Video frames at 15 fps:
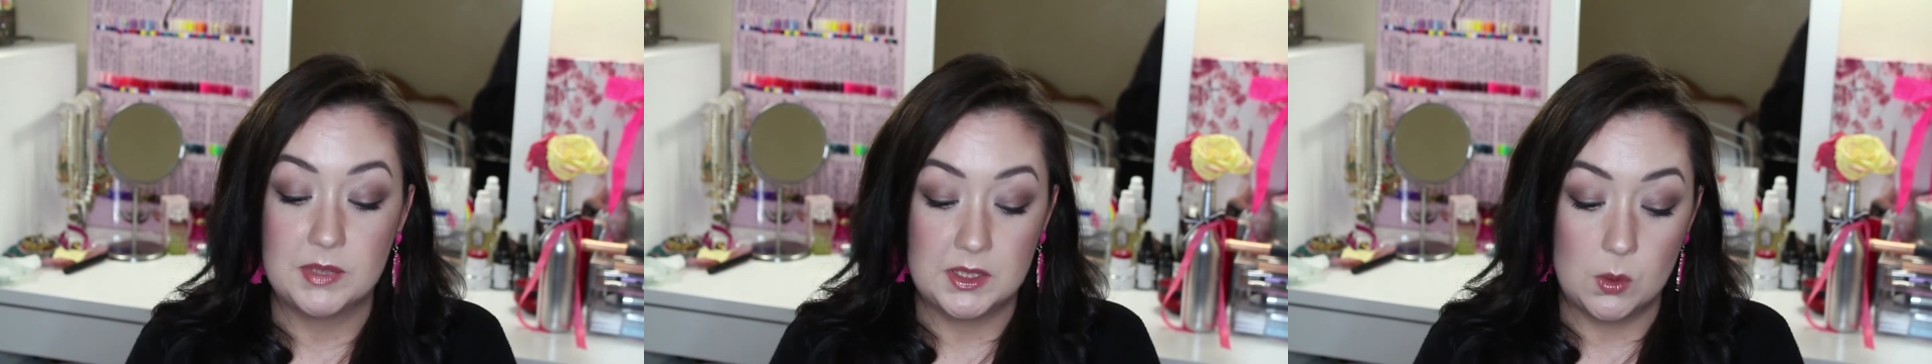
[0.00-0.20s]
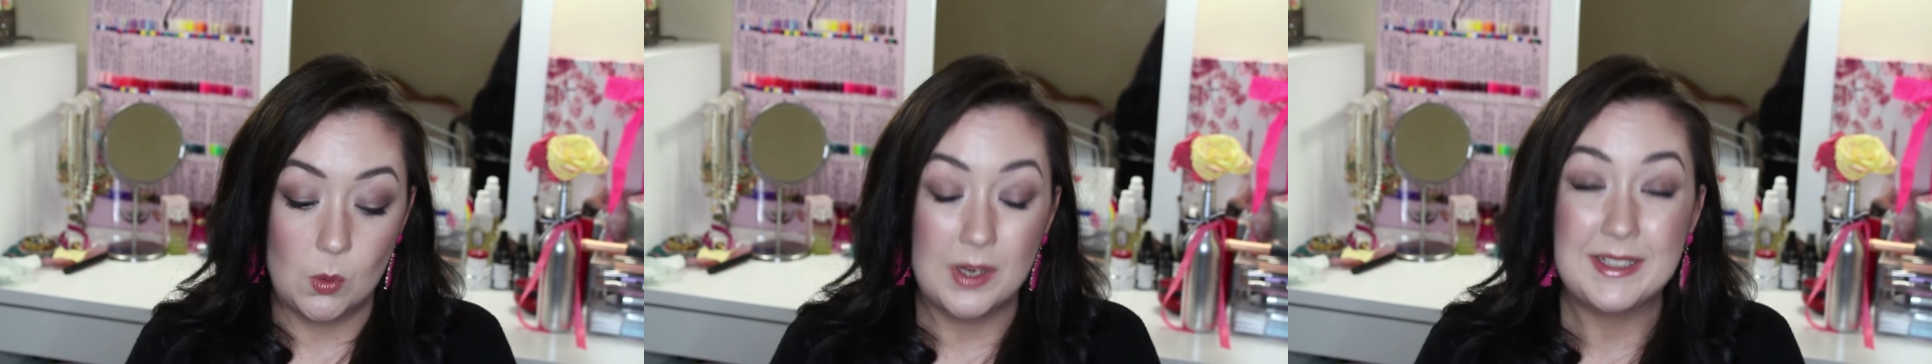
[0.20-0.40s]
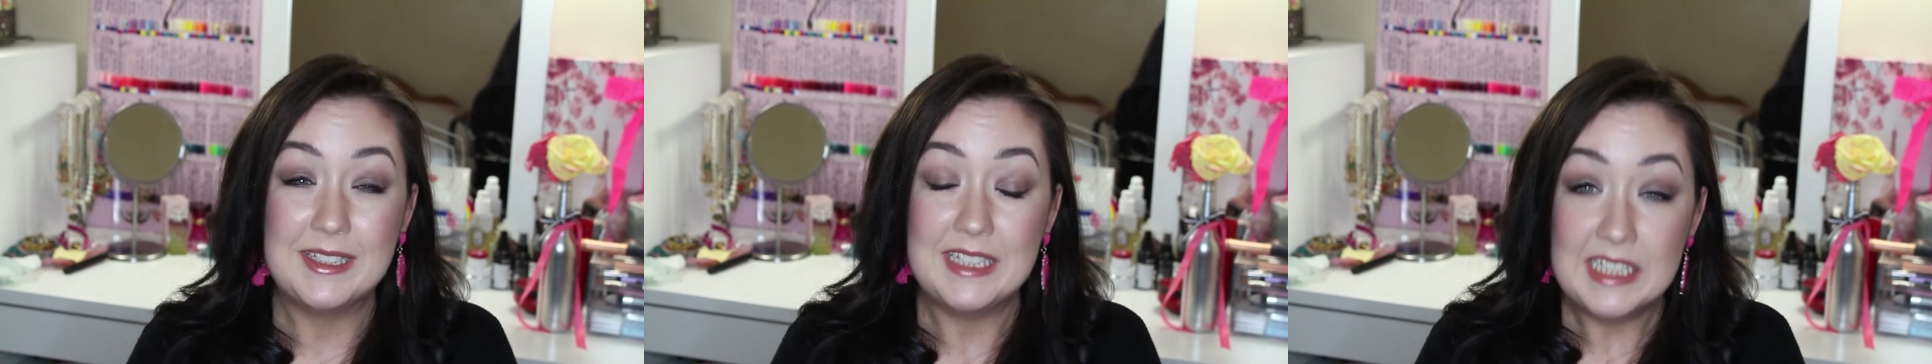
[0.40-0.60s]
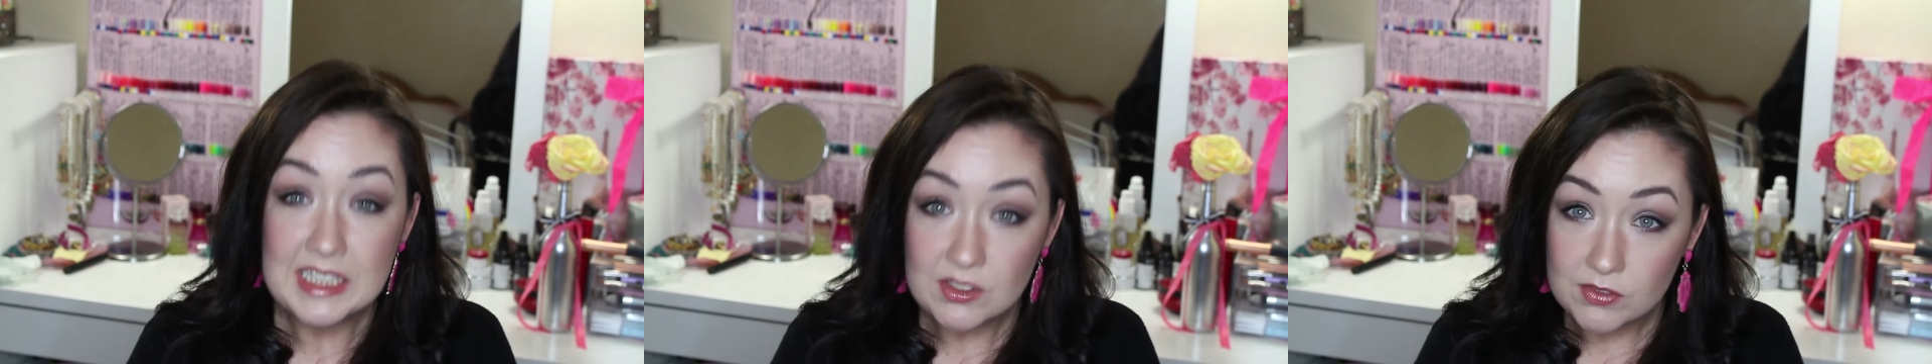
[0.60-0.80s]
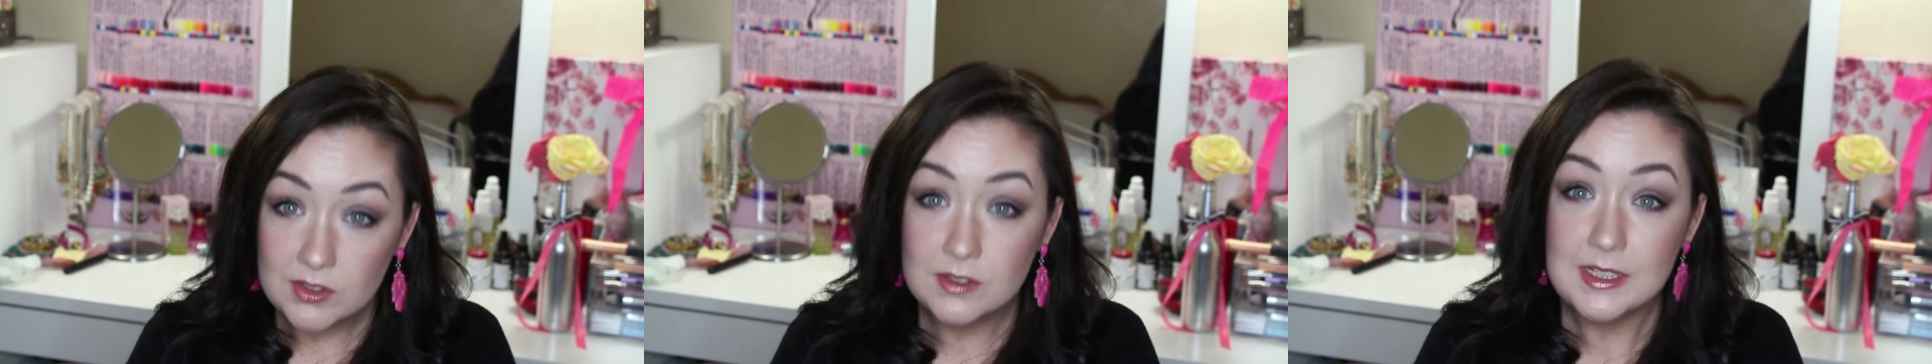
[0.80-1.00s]
So I
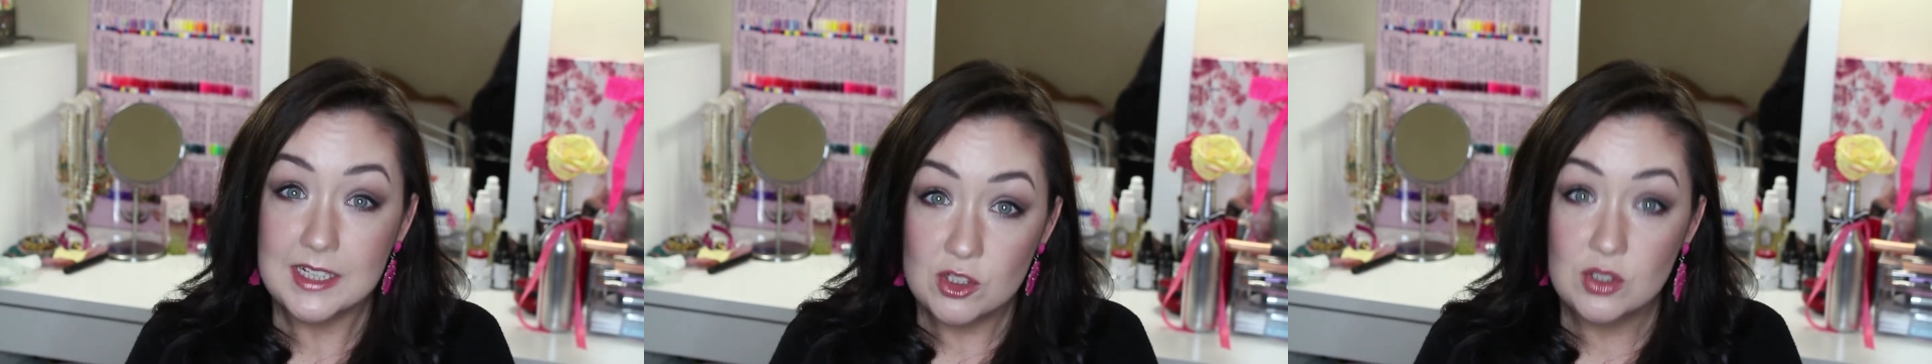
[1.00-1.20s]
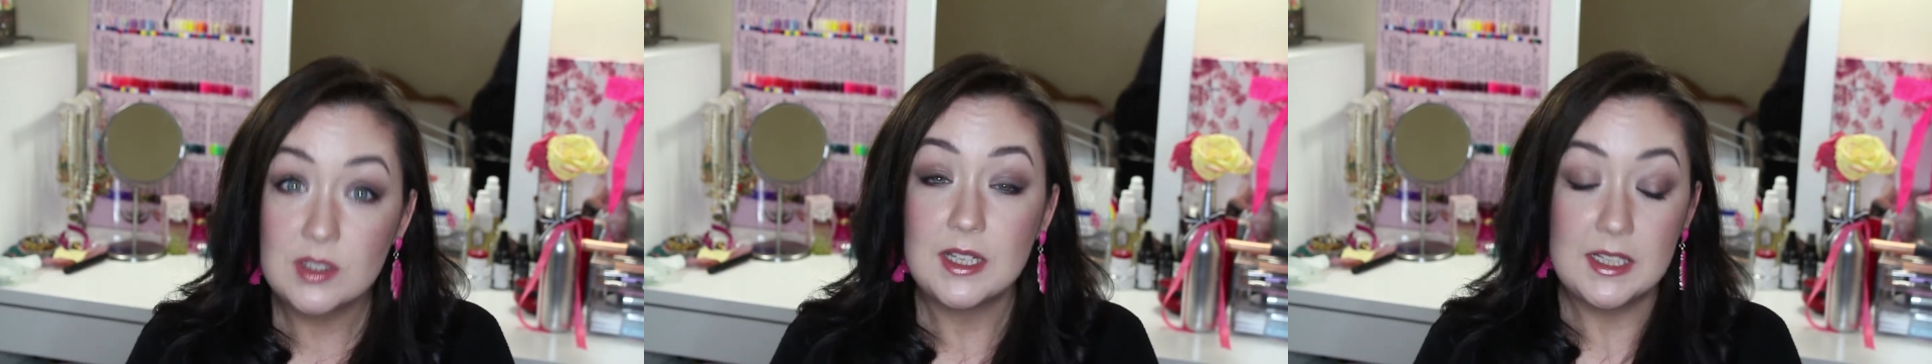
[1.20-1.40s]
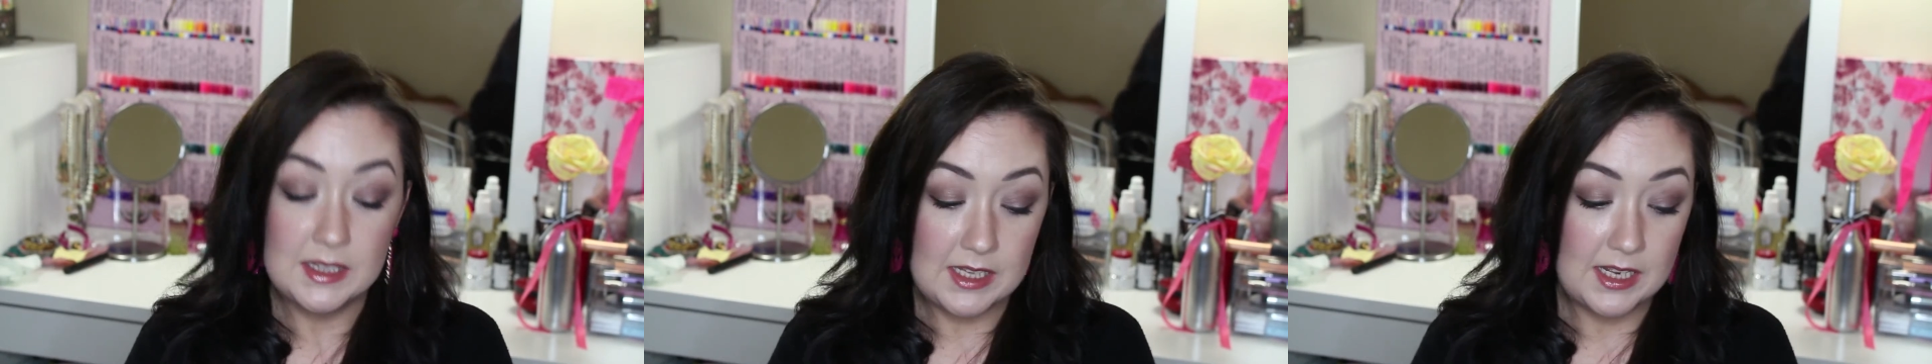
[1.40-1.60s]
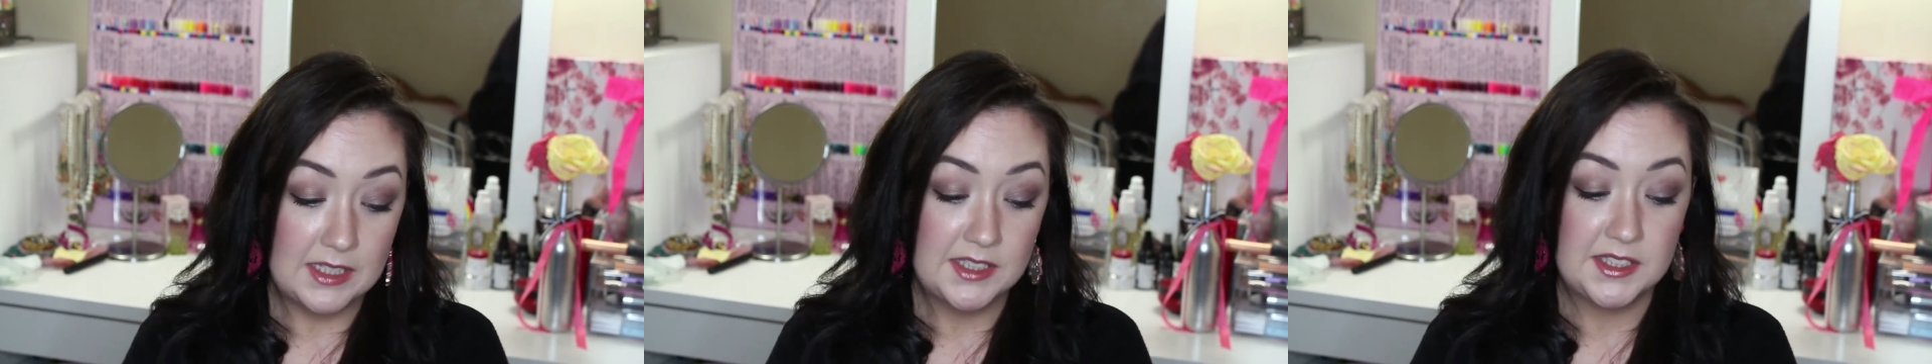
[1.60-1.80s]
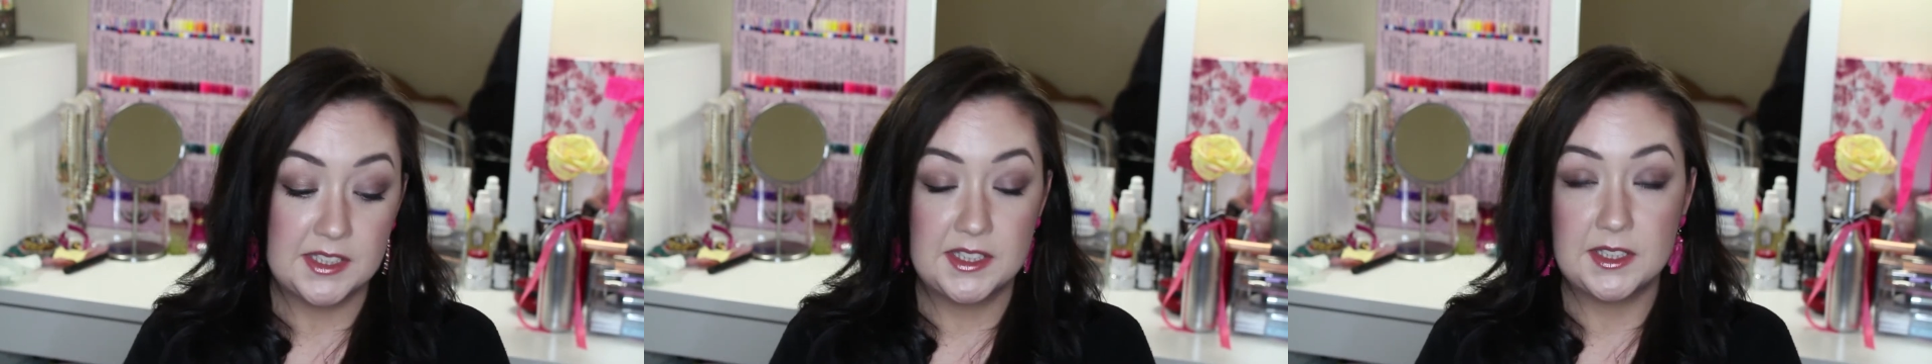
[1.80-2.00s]
need a foundation that
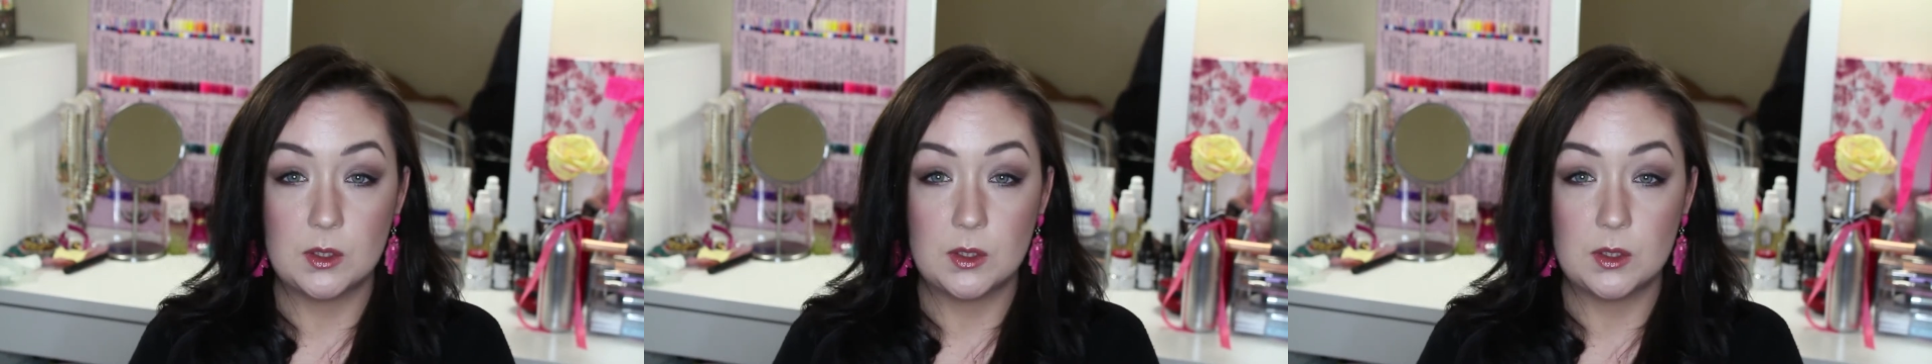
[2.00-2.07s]
lasts.